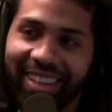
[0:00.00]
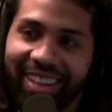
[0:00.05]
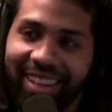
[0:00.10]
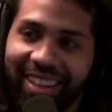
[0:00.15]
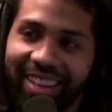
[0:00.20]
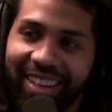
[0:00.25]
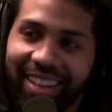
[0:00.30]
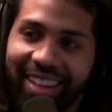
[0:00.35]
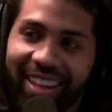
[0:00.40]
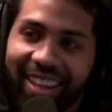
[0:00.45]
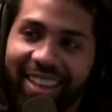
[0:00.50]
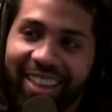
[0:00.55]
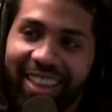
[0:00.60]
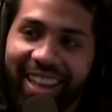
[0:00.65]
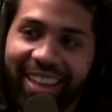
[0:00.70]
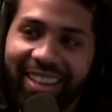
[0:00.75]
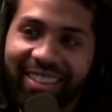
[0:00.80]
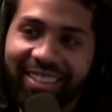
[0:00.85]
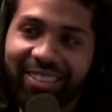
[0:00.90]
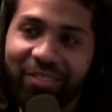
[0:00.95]
It's wild.
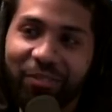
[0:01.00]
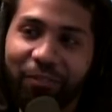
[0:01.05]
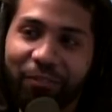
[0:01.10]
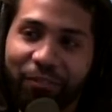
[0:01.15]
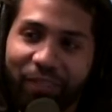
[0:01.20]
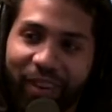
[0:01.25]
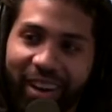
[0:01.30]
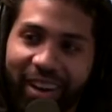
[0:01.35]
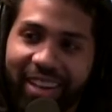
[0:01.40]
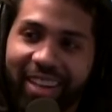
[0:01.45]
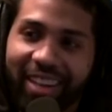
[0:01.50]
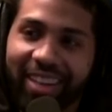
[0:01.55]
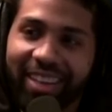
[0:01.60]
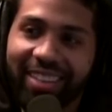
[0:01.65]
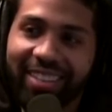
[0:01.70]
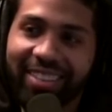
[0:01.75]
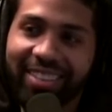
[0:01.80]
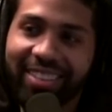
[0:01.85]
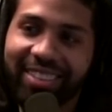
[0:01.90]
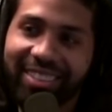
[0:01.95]
That is
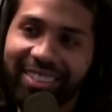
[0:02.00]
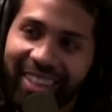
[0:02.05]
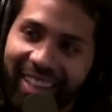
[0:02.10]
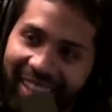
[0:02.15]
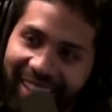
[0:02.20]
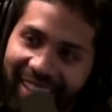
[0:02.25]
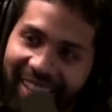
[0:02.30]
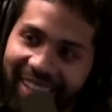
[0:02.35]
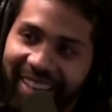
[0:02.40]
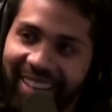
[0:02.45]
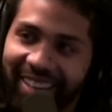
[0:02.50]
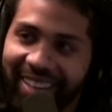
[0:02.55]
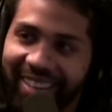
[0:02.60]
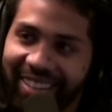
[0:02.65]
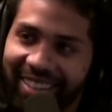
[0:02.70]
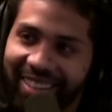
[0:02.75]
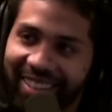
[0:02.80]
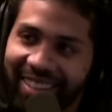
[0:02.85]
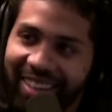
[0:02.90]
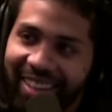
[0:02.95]
fucking
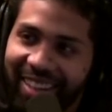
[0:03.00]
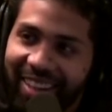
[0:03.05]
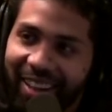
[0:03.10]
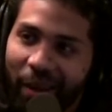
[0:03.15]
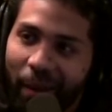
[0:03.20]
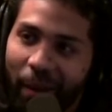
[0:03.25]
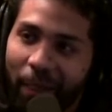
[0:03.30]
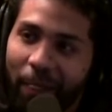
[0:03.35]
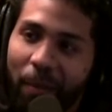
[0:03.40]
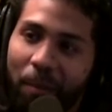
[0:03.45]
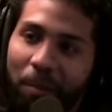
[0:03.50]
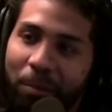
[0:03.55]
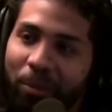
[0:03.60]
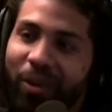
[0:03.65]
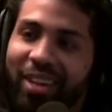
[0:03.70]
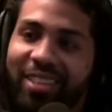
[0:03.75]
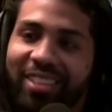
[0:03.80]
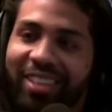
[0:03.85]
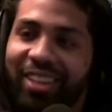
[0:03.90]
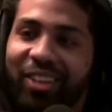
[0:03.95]
insane. The
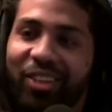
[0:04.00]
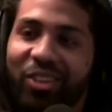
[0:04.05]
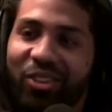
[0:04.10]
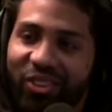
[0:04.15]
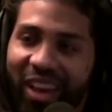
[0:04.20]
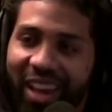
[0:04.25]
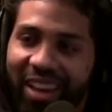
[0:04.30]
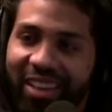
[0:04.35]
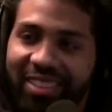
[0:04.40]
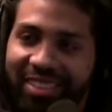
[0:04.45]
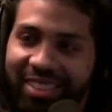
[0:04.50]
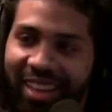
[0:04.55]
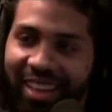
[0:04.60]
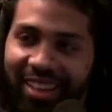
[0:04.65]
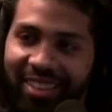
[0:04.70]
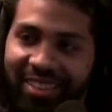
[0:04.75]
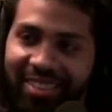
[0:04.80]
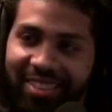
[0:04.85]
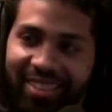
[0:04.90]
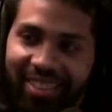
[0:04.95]
president of the United
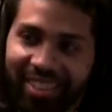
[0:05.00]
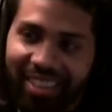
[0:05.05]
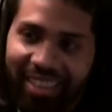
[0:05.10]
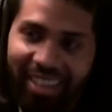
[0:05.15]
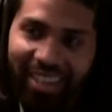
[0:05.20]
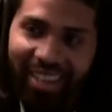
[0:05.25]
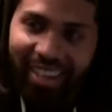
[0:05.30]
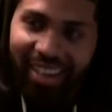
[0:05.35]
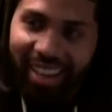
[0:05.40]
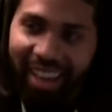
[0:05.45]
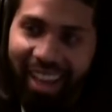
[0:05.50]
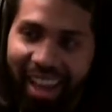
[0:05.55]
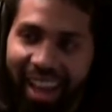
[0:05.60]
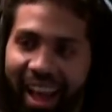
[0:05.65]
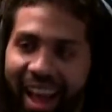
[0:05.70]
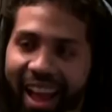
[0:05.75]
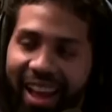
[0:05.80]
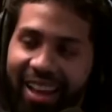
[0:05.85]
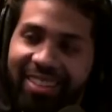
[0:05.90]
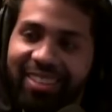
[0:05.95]
States
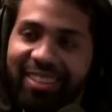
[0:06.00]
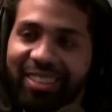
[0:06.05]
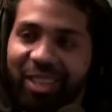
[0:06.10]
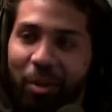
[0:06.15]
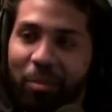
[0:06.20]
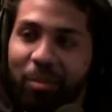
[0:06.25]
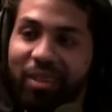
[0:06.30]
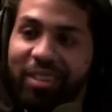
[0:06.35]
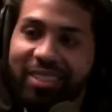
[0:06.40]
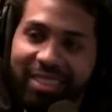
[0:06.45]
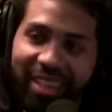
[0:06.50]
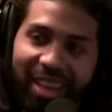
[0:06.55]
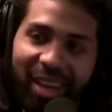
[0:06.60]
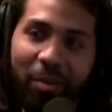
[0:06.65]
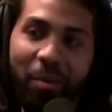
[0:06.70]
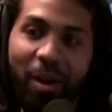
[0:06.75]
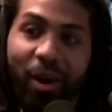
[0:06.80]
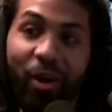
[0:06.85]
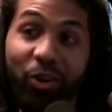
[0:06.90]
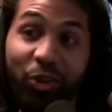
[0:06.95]
yeah, that has happened. something to
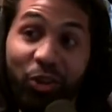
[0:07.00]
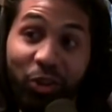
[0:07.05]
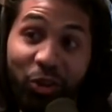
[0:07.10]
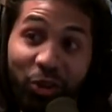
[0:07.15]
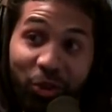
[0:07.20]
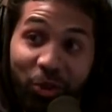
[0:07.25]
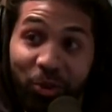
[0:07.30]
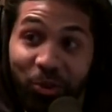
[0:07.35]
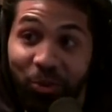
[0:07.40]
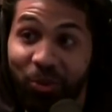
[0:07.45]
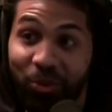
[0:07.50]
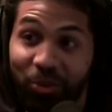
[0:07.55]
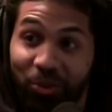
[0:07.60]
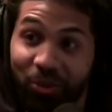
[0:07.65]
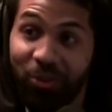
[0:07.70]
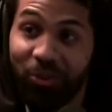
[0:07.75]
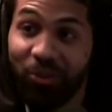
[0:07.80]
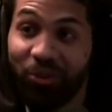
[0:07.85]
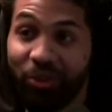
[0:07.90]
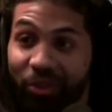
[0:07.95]
say about you.
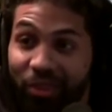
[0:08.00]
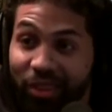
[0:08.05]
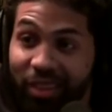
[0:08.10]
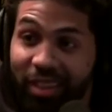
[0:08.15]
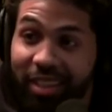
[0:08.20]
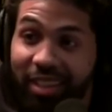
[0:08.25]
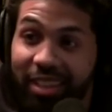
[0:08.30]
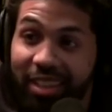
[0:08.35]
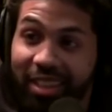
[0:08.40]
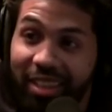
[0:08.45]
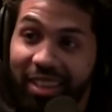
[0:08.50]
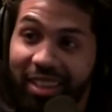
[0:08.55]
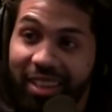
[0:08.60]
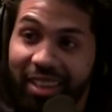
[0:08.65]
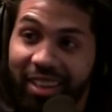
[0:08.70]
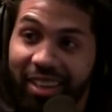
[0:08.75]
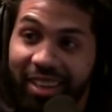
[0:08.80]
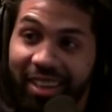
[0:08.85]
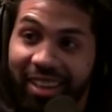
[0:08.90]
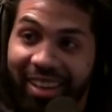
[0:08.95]
Yeah, it's going in the
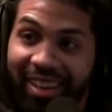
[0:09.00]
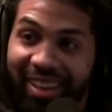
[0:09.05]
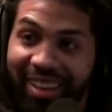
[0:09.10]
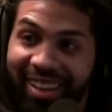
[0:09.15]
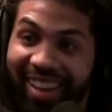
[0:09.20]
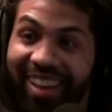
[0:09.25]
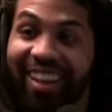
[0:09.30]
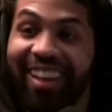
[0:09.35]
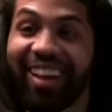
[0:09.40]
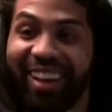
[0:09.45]
obit for sure.